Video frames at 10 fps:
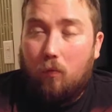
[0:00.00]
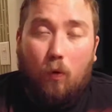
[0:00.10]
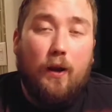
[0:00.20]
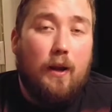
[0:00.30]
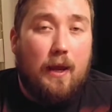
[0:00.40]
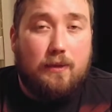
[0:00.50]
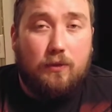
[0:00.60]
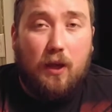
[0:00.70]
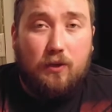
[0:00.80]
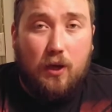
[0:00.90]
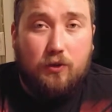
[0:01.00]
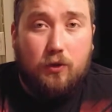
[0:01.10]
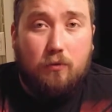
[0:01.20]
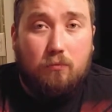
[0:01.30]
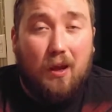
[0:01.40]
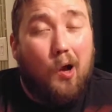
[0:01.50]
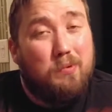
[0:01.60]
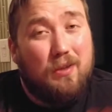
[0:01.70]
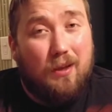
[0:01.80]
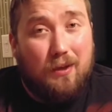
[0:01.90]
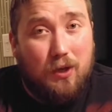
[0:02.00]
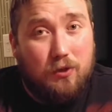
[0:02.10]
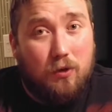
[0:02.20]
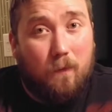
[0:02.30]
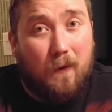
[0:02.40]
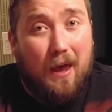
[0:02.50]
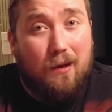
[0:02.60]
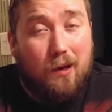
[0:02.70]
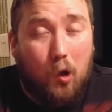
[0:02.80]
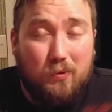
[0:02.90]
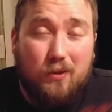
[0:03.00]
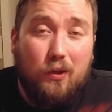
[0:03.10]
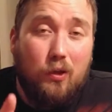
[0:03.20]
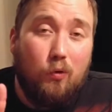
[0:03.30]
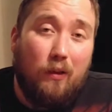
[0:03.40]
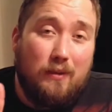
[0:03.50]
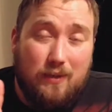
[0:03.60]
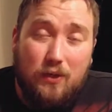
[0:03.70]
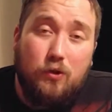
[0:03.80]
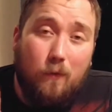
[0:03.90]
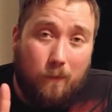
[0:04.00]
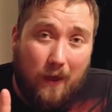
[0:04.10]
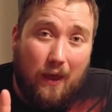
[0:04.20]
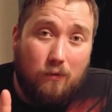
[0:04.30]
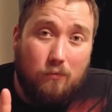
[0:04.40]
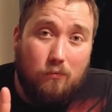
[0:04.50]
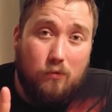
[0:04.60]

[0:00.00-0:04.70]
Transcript: One, it aids in digestion, helps in digestion of fat, helps in the utilization of fat,